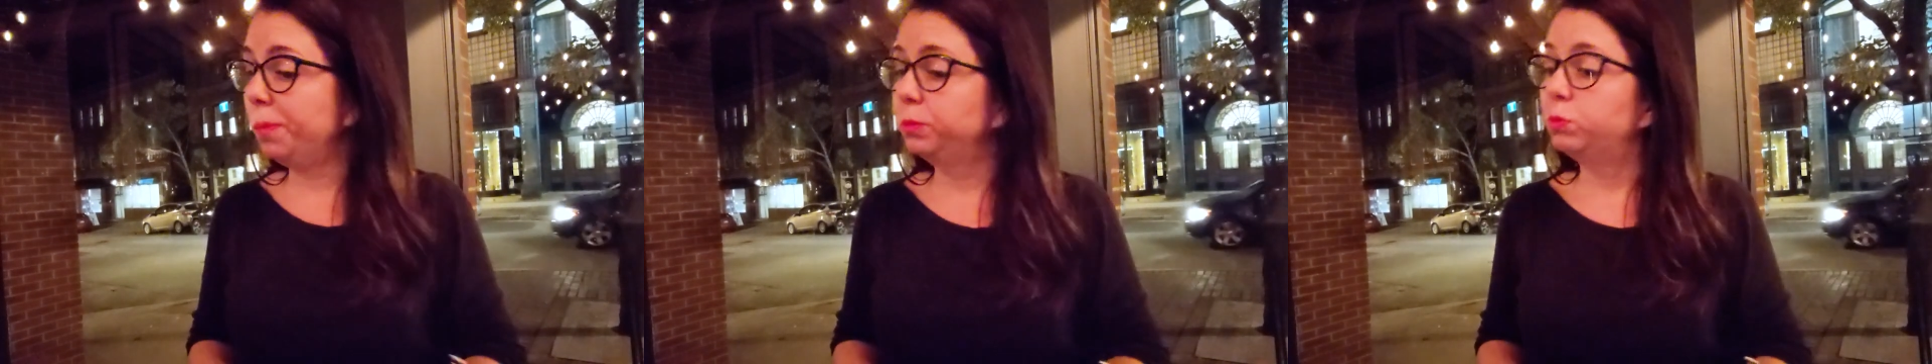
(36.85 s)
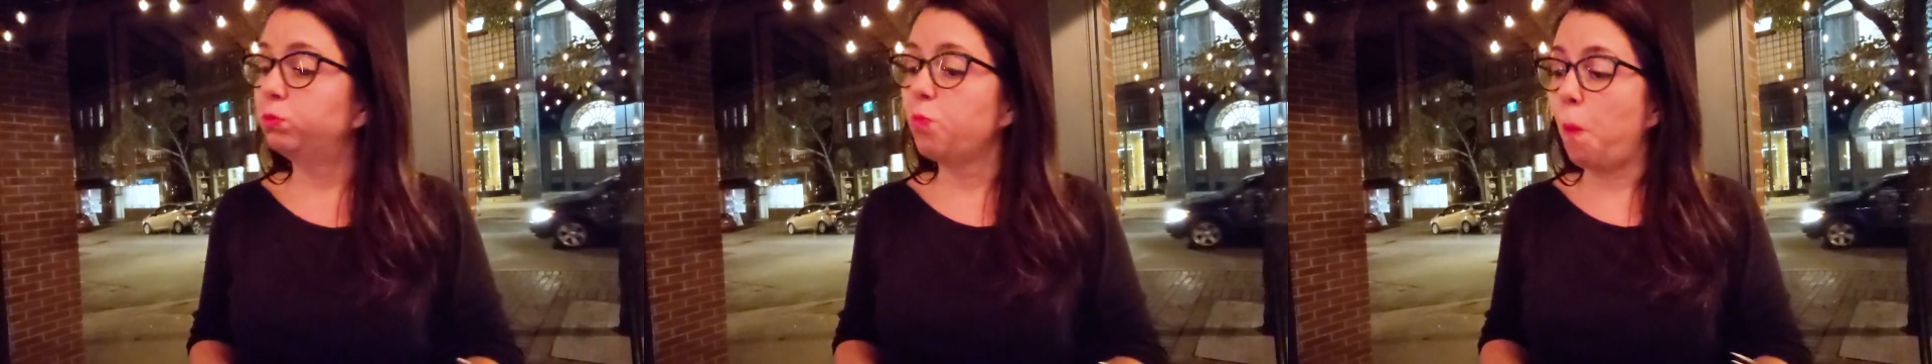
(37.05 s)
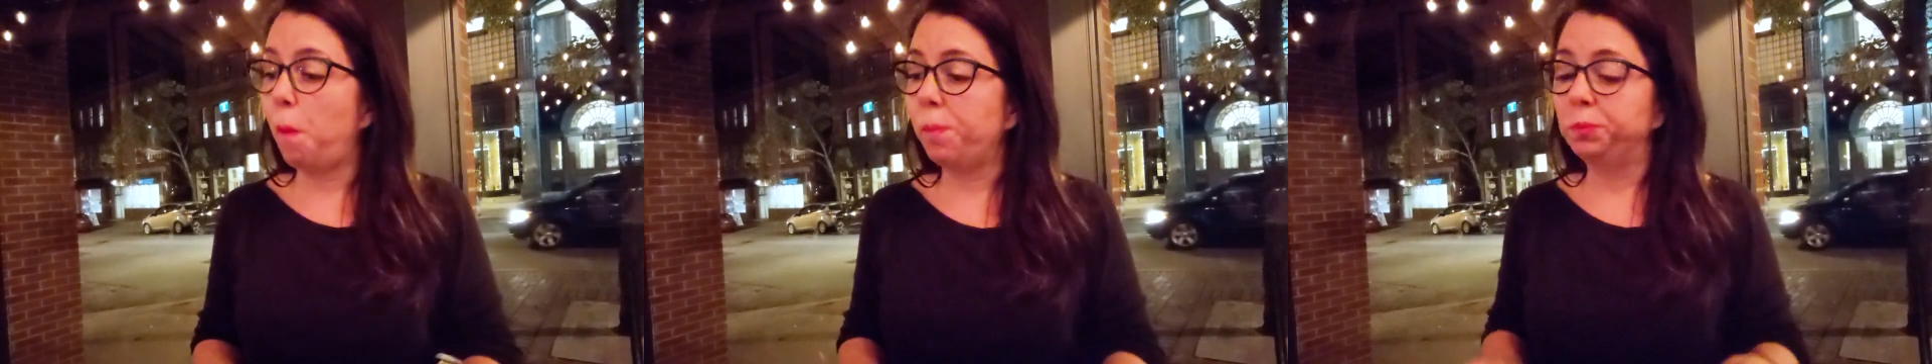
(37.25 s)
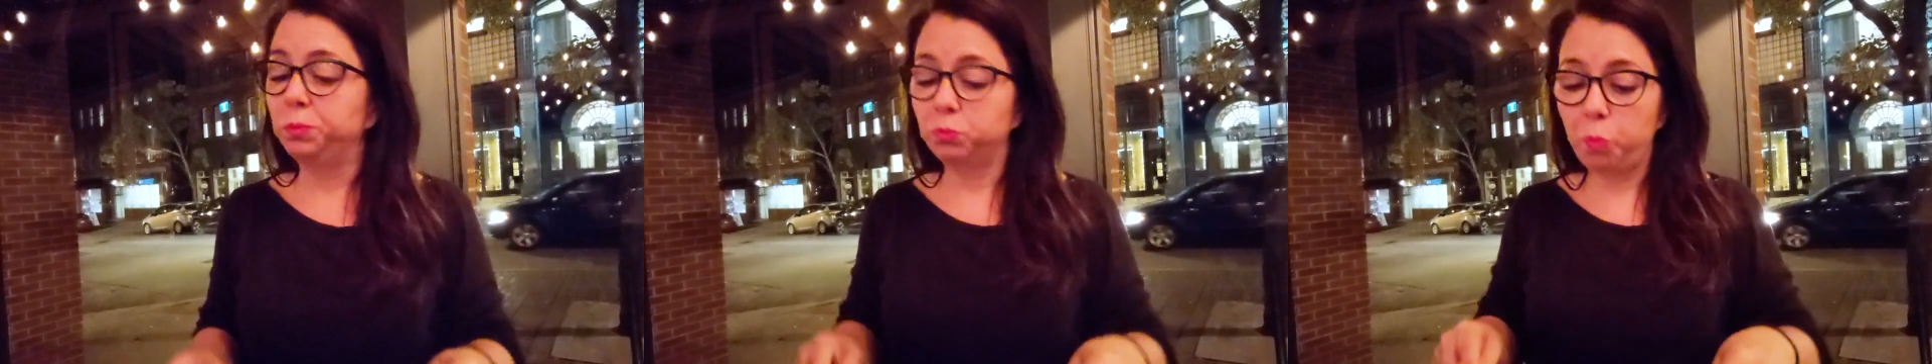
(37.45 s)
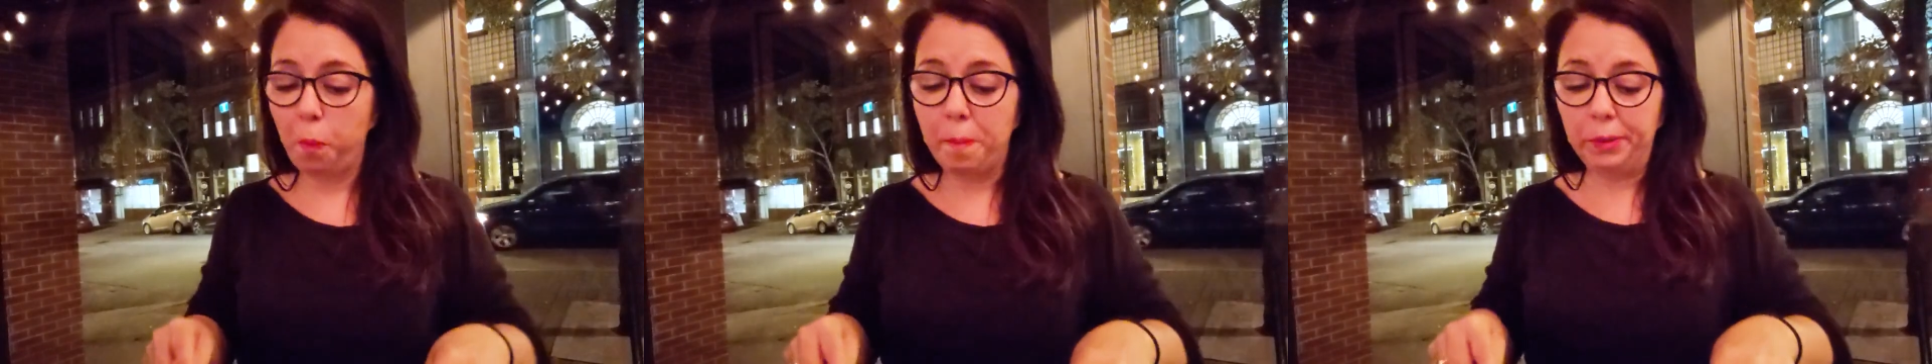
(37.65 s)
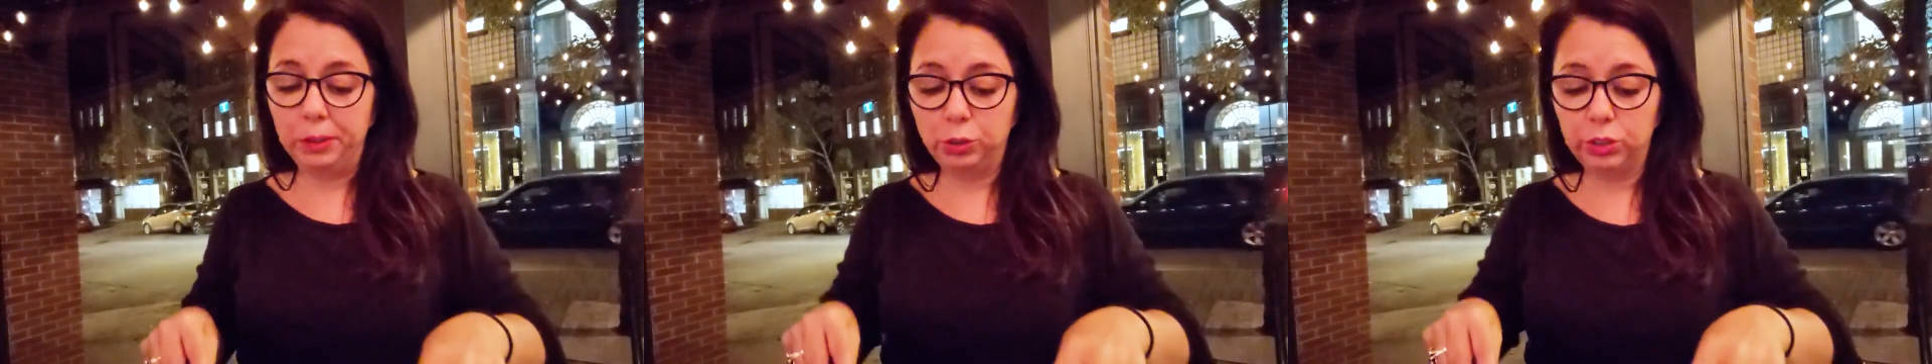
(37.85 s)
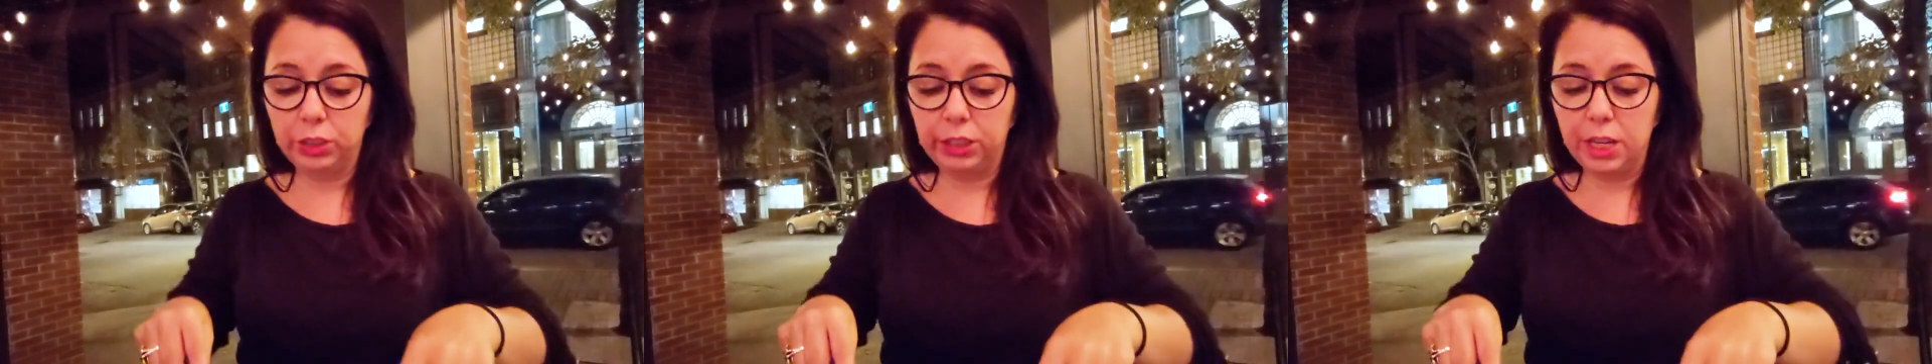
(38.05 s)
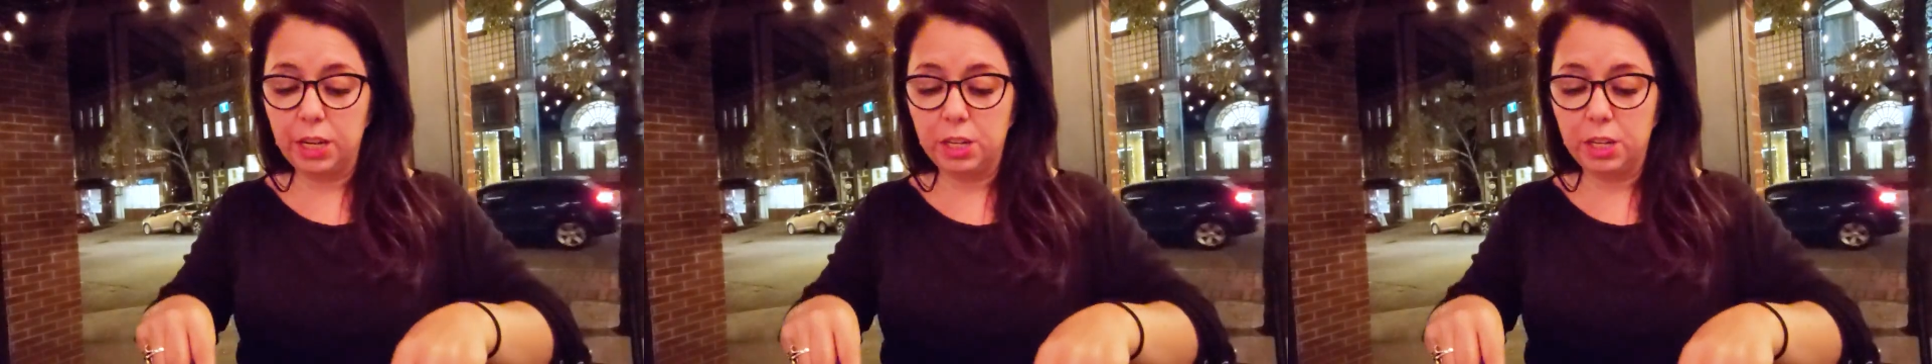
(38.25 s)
Make sure you save room for the